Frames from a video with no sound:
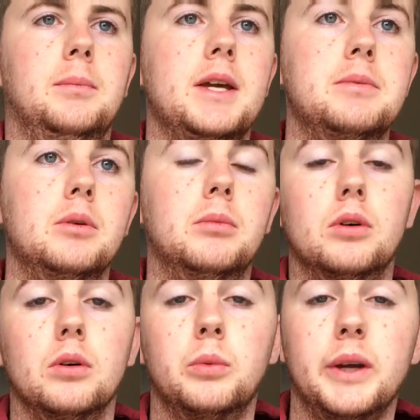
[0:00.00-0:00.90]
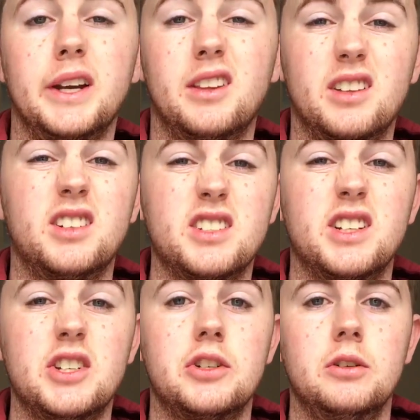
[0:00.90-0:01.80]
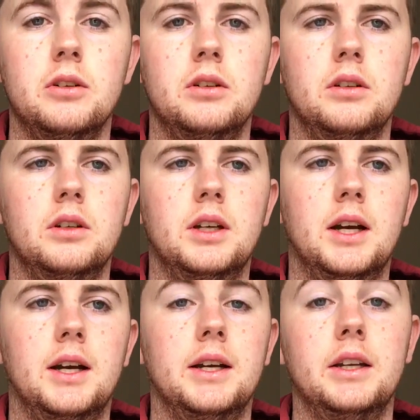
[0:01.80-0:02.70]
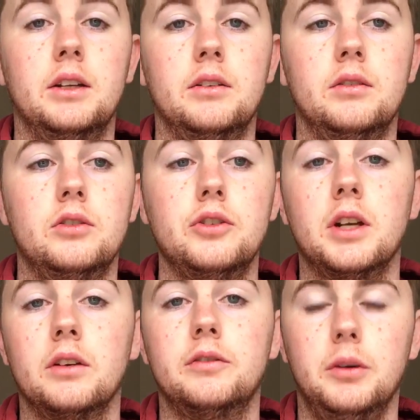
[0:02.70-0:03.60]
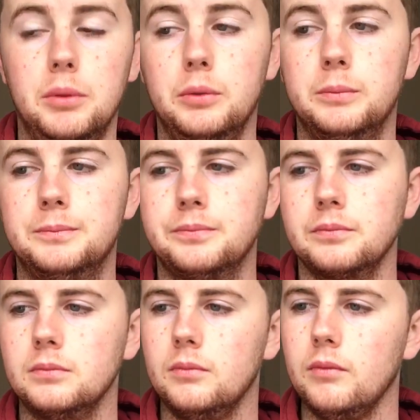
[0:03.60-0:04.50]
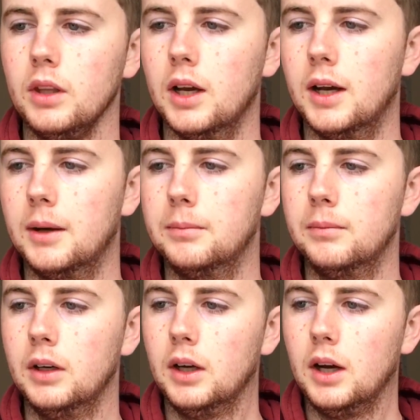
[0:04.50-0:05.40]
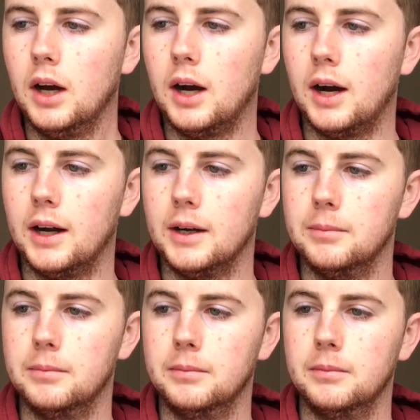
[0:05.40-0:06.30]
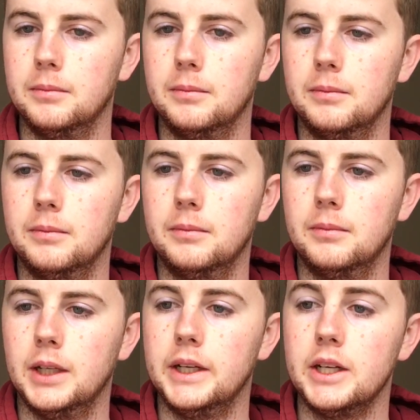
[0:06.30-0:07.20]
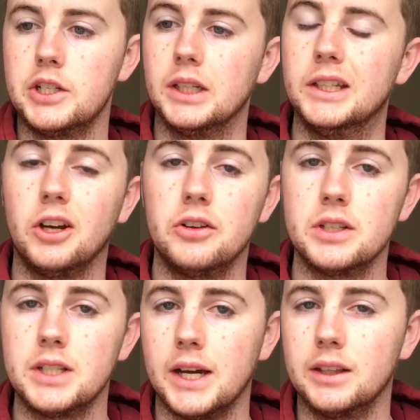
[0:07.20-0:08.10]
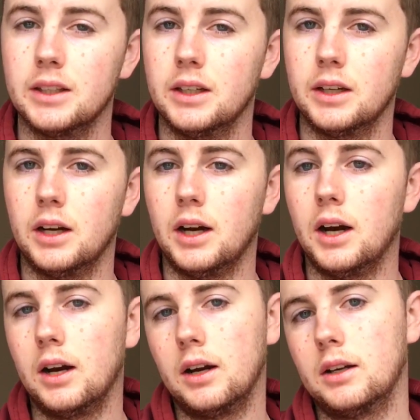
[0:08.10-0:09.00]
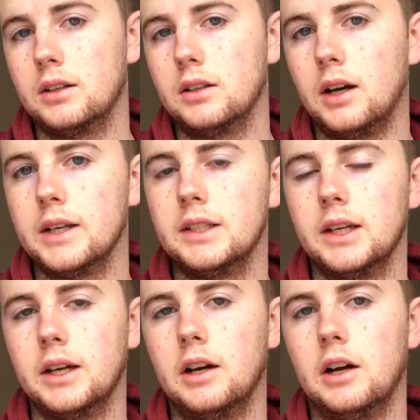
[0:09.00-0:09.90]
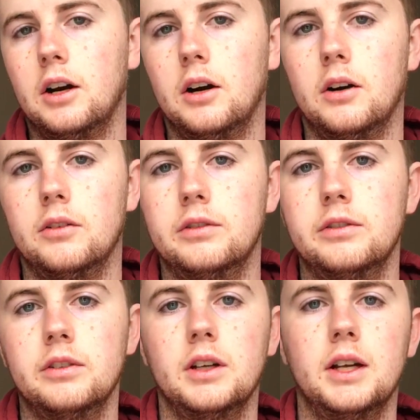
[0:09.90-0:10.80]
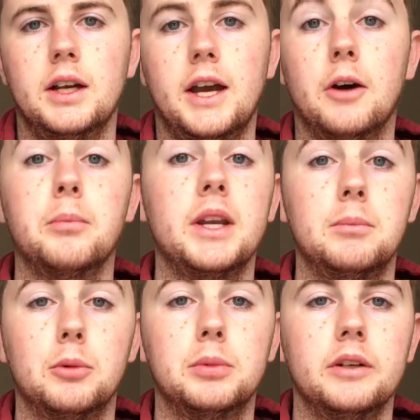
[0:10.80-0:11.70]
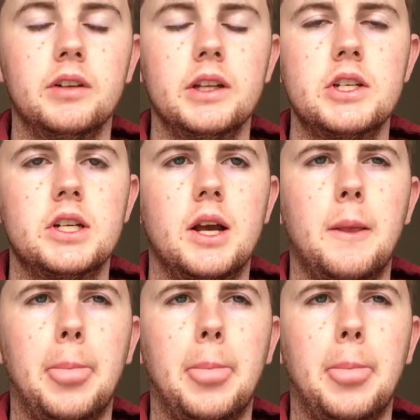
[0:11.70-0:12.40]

people more aware that there is an issue in New Zealand football. Um, I'm initially going to take the idea of how men are more privileged.